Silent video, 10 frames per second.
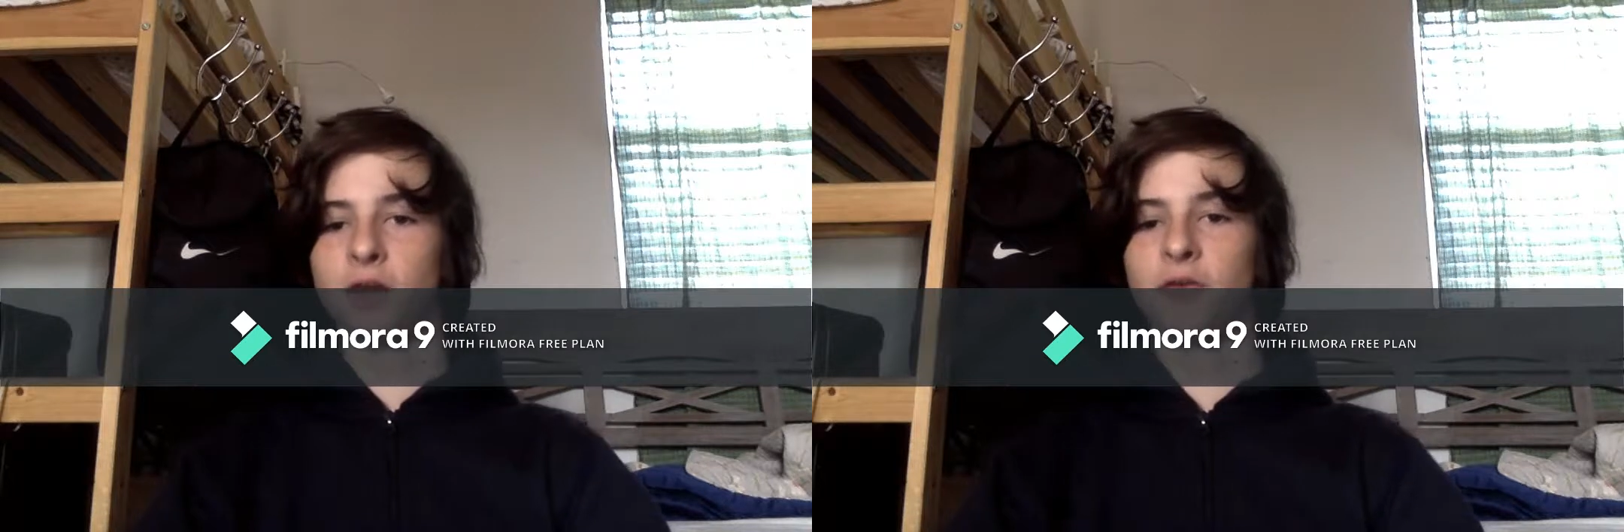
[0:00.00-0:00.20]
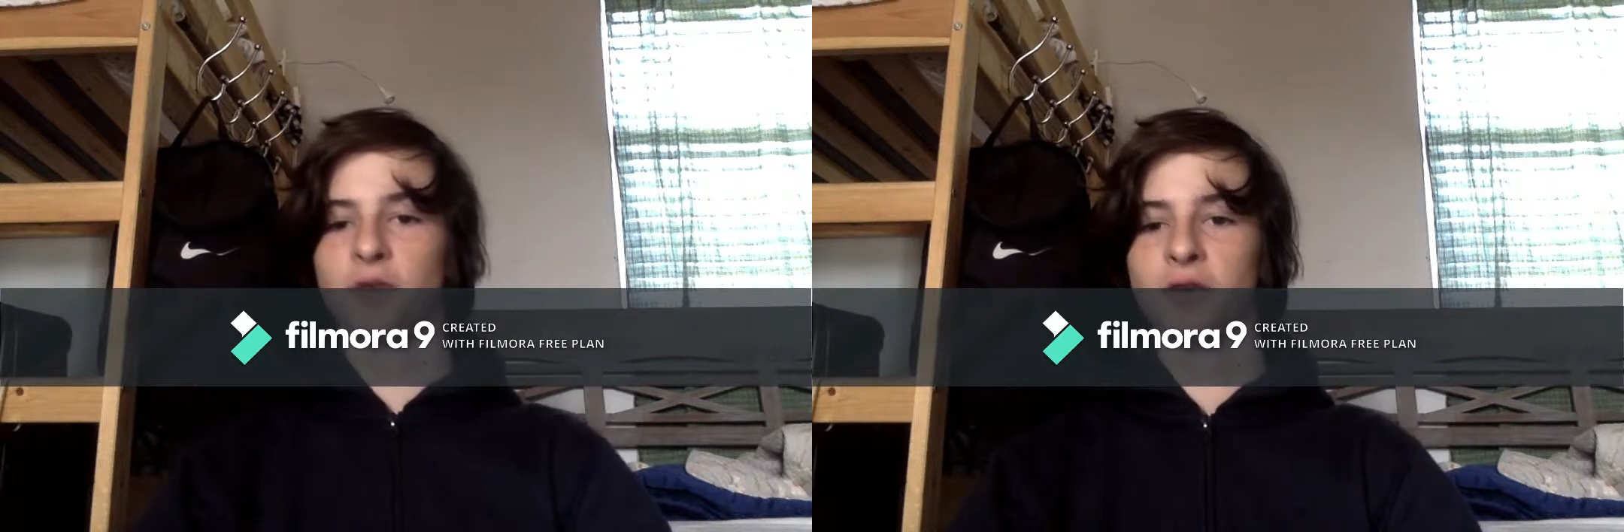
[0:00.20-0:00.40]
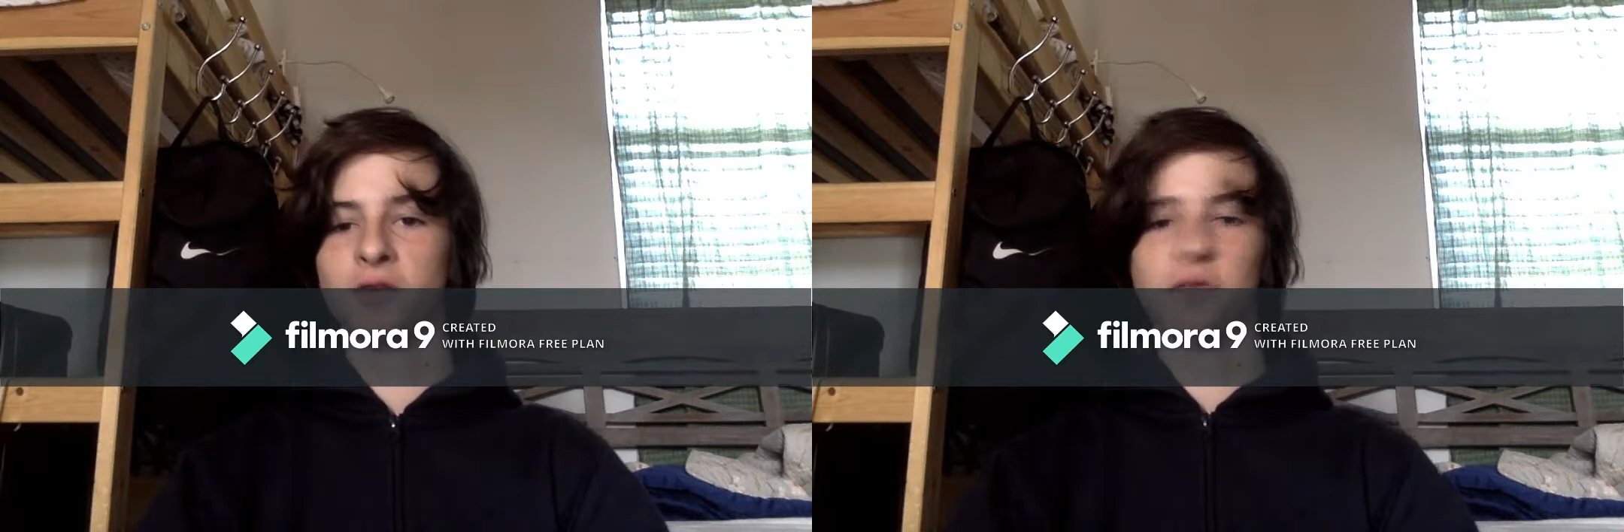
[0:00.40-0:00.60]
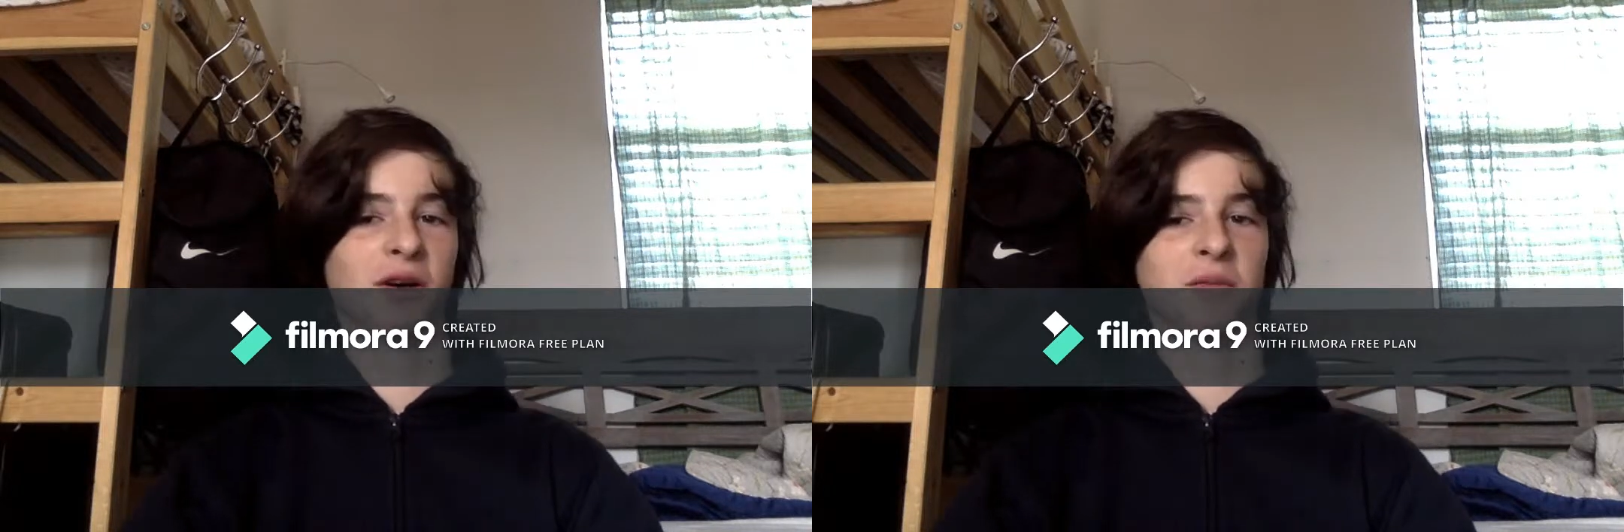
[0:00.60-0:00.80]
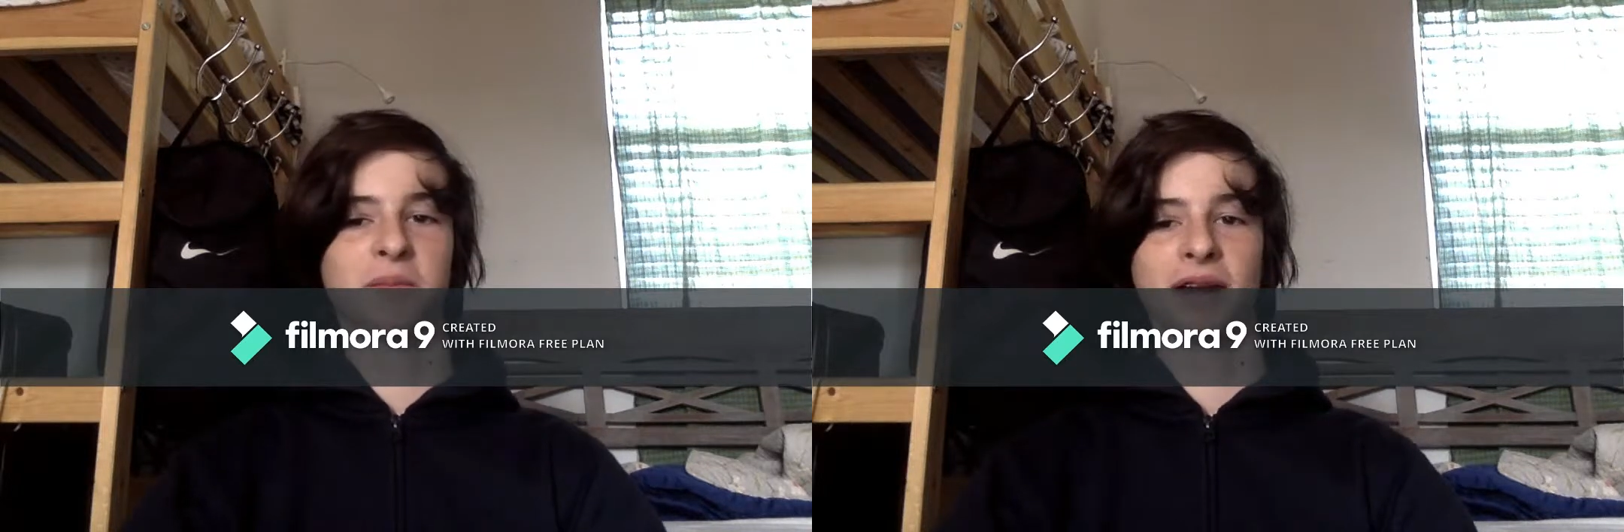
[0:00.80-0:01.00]
everyone,
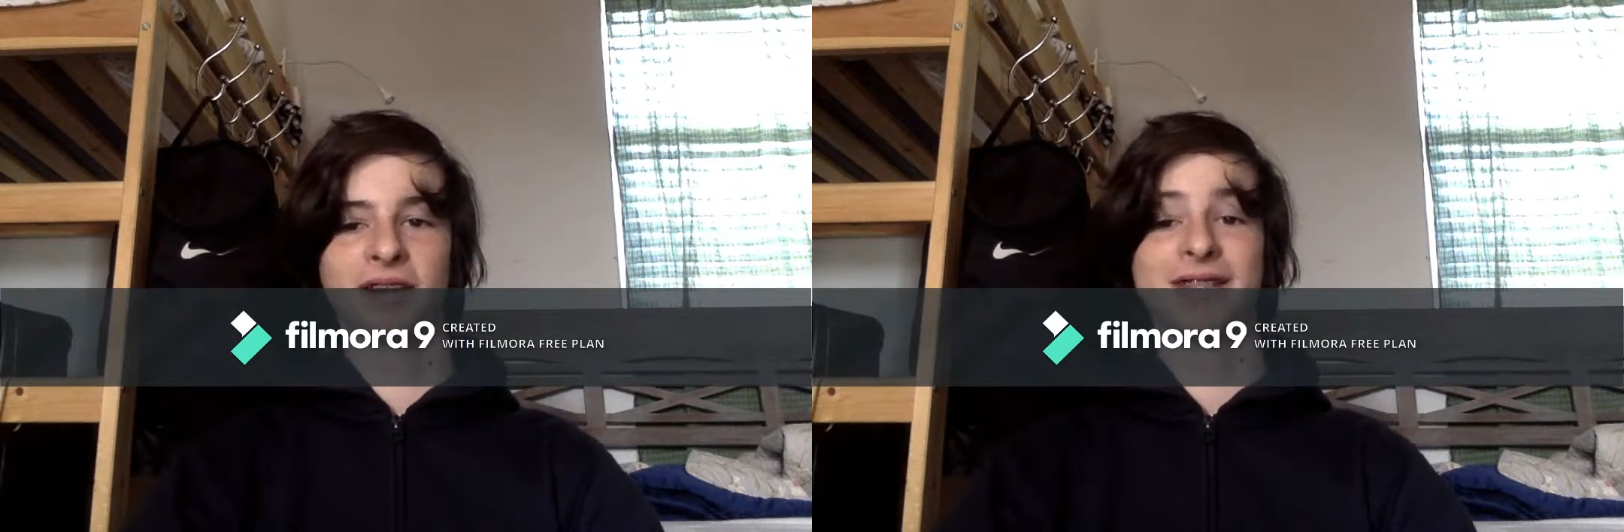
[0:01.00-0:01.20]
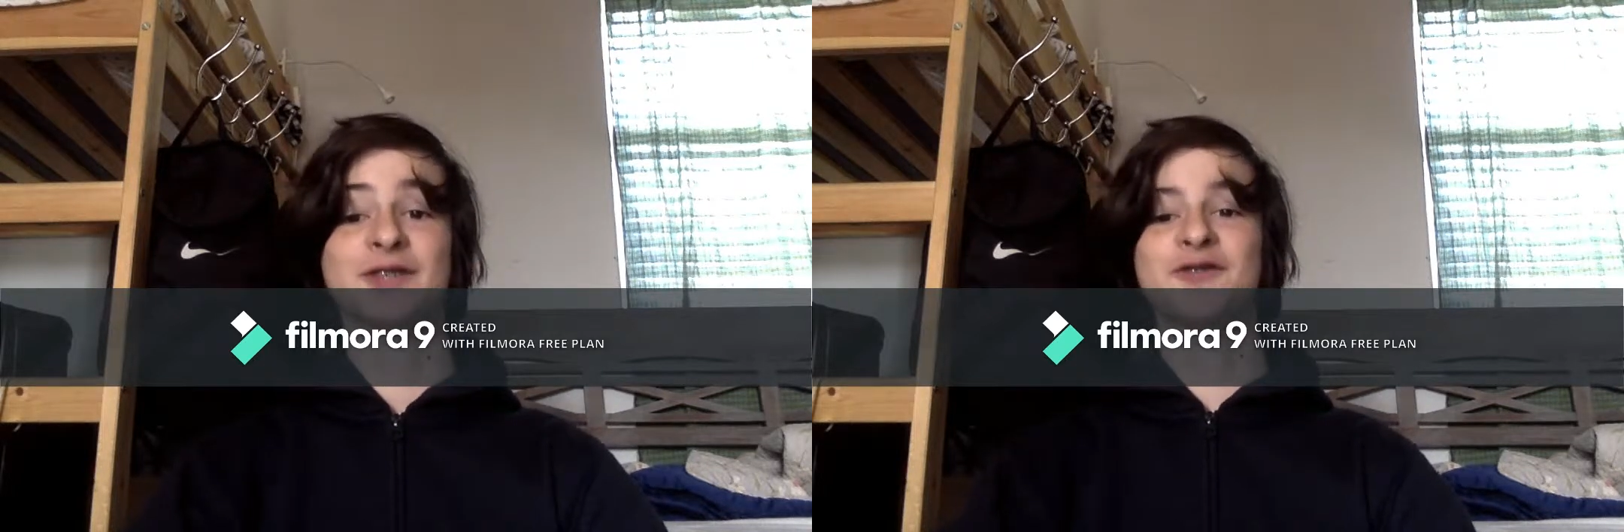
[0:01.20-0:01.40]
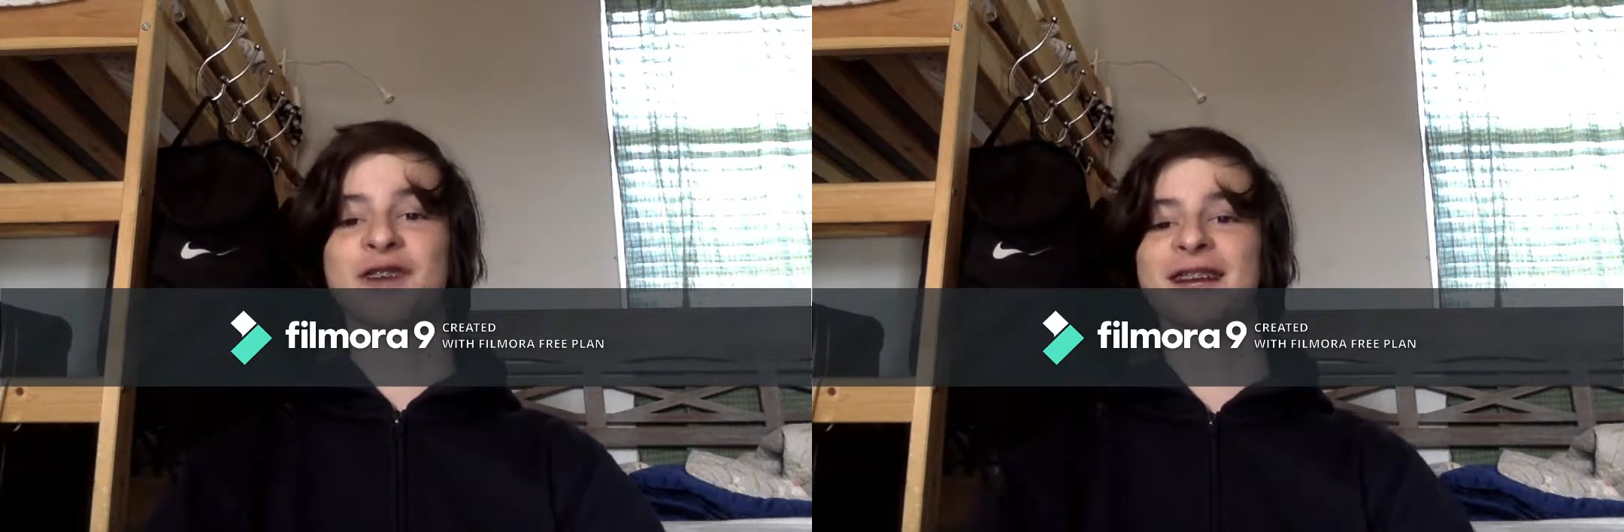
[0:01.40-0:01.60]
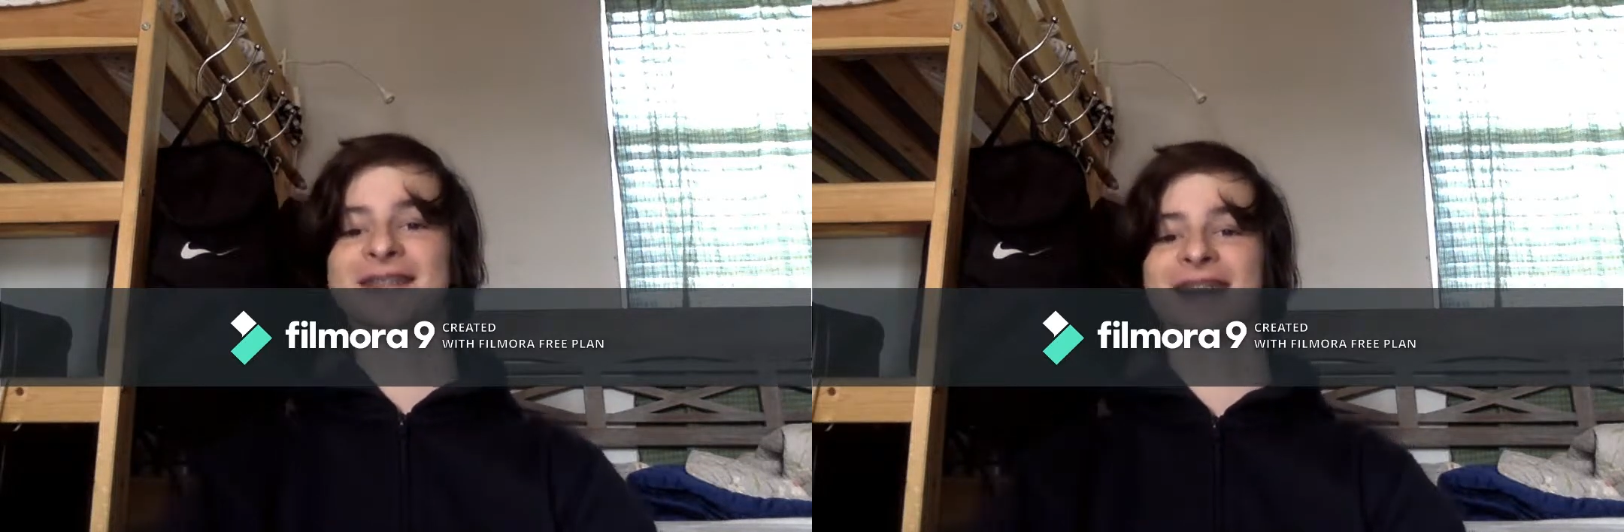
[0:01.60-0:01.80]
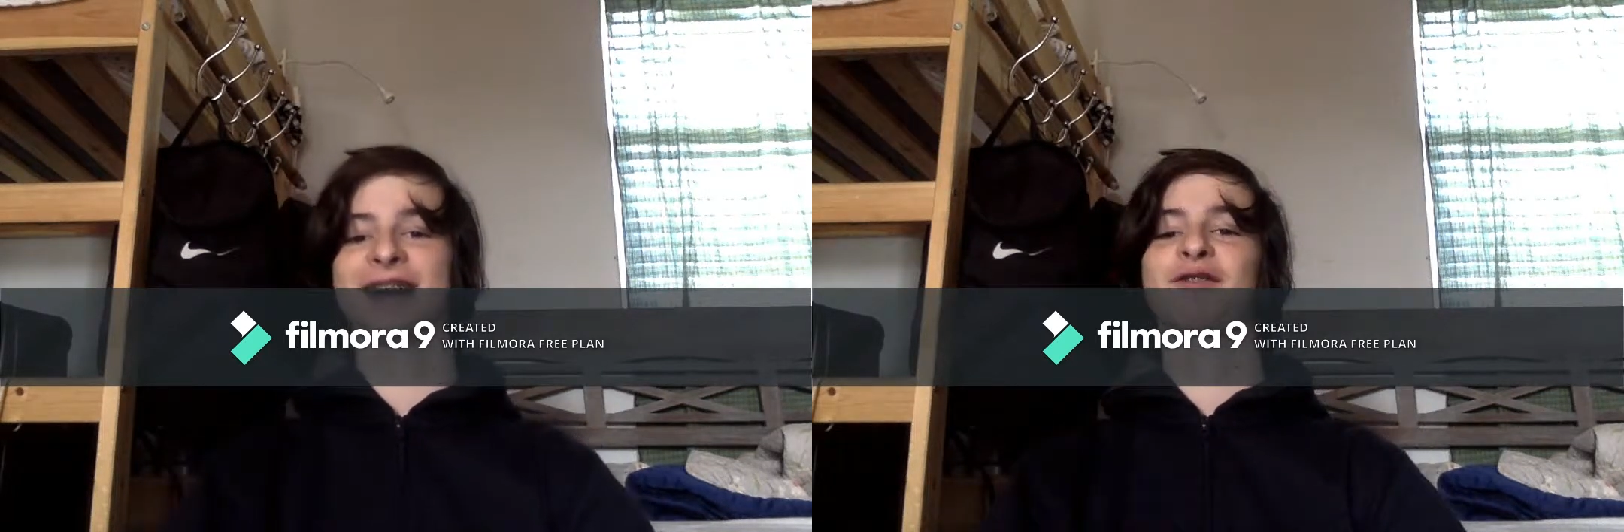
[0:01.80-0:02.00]
welcome back. It's great to
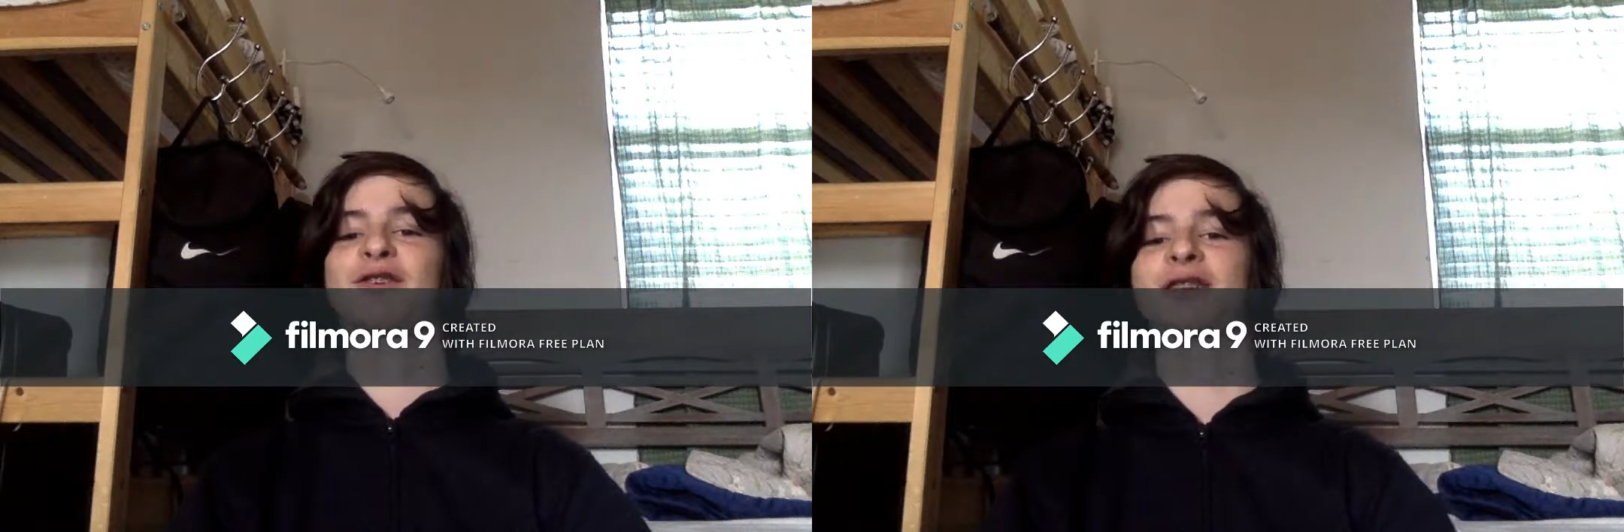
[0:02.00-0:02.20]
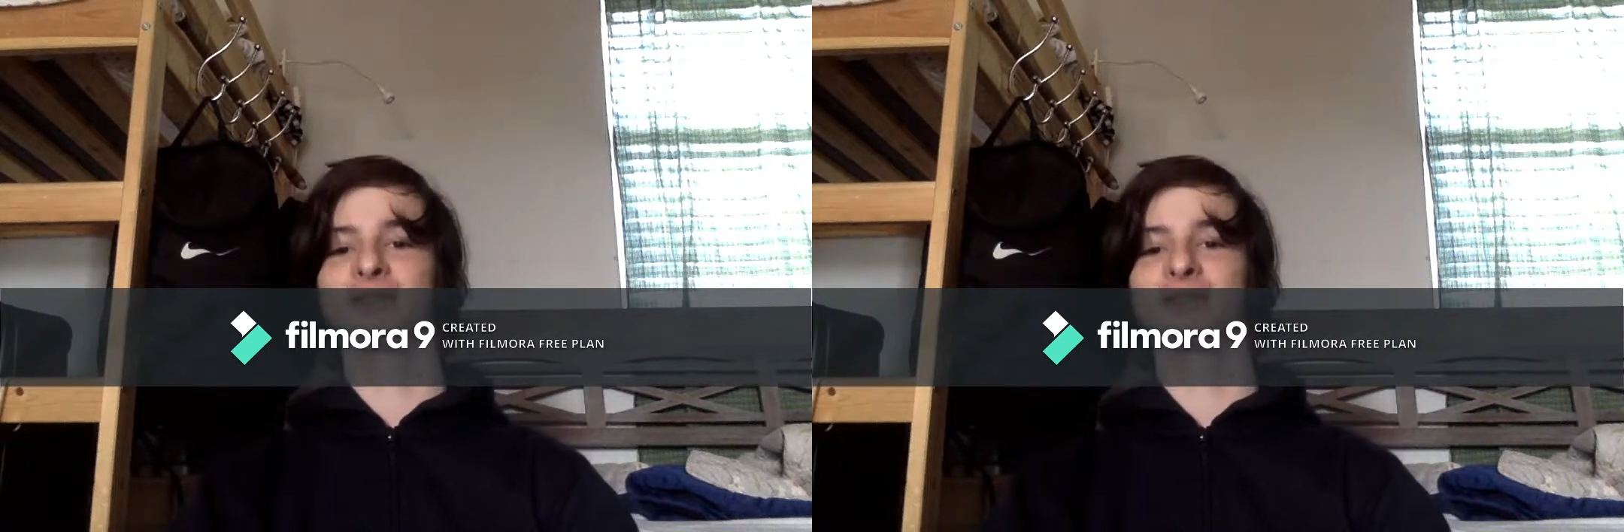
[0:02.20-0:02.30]
have you here.